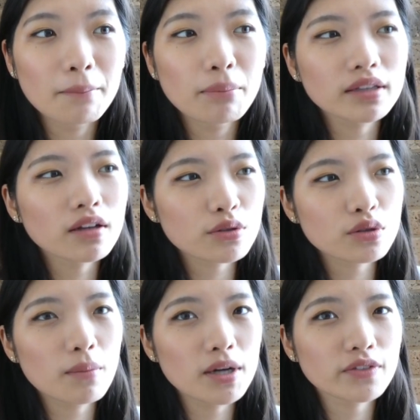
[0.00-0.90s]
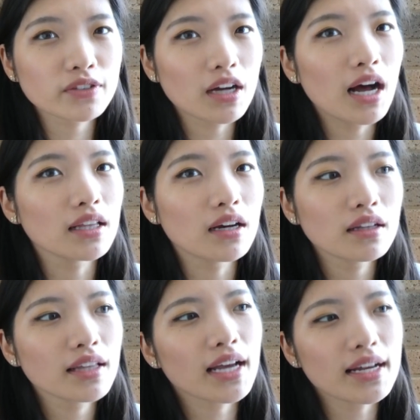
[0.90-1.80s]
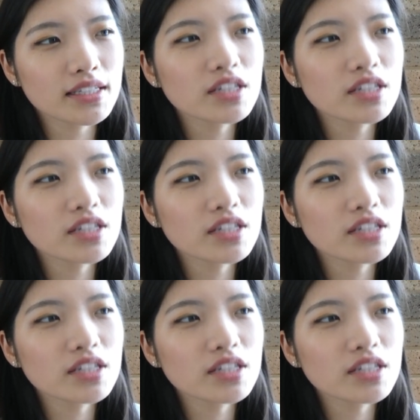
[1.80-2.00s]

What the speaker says: but not so much of the color. Like, I